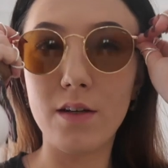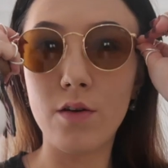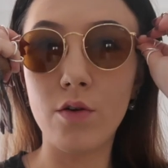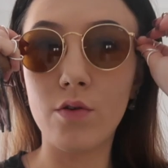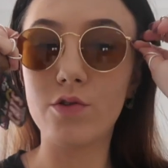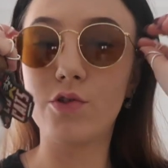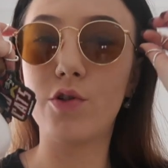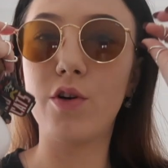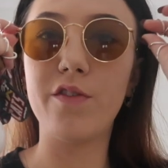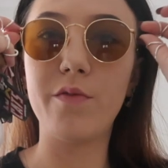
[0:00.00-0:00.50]

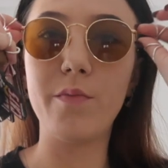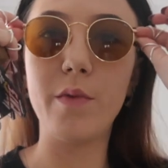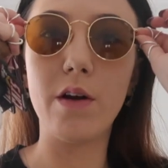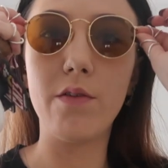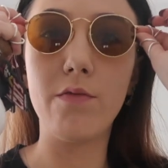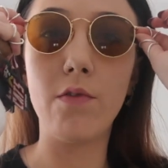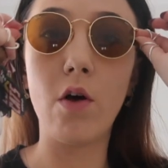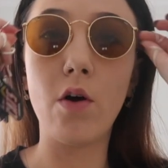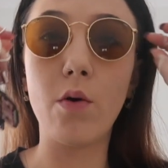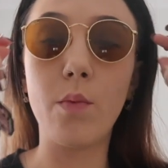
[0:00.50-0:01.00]
Not sure if I'm gonna
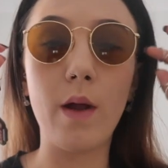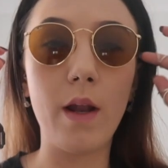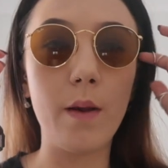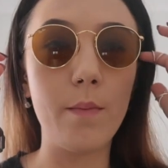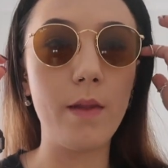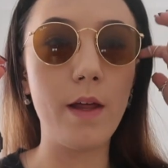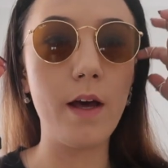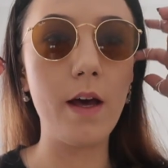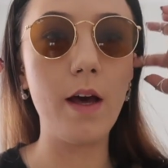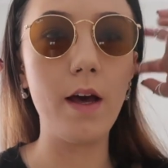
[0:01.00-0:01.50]
vlog while
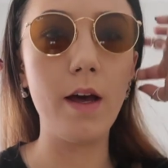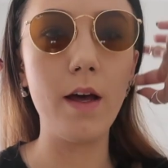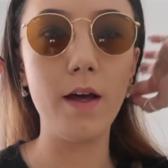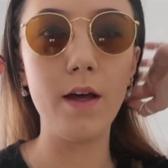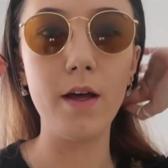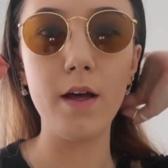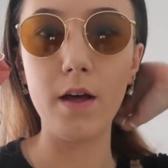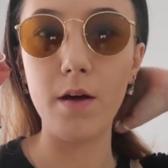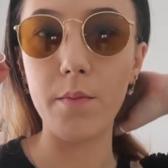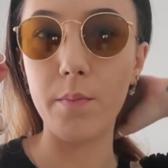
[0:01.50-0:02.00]
I'm there,
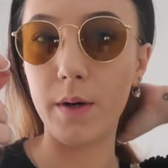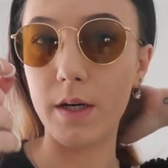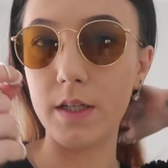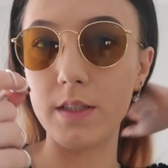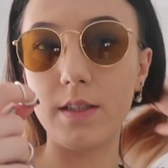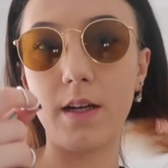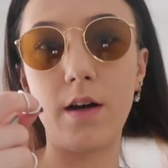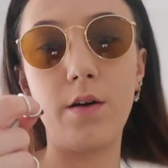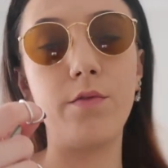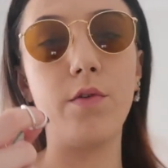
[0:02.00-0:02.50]

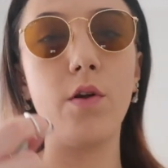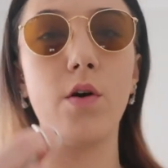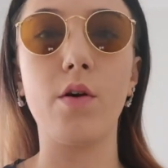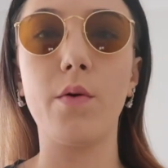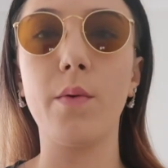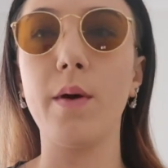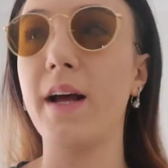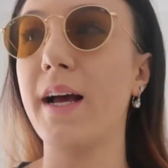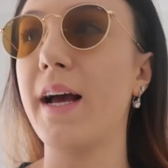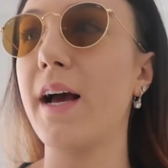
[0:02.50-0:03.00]
but I'll vlog
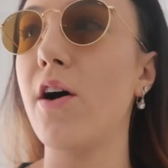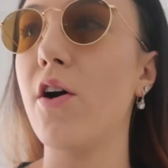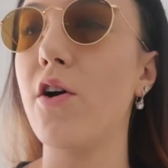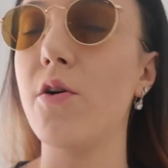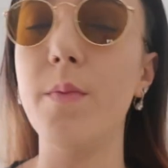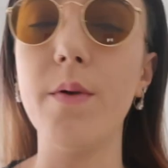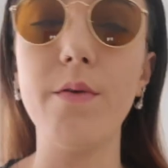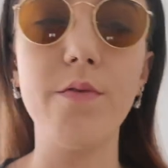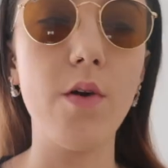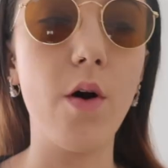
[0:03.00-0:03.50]
when I get
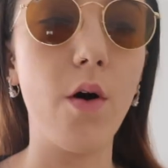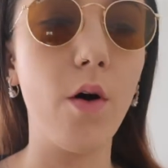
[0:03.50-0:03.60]
home, if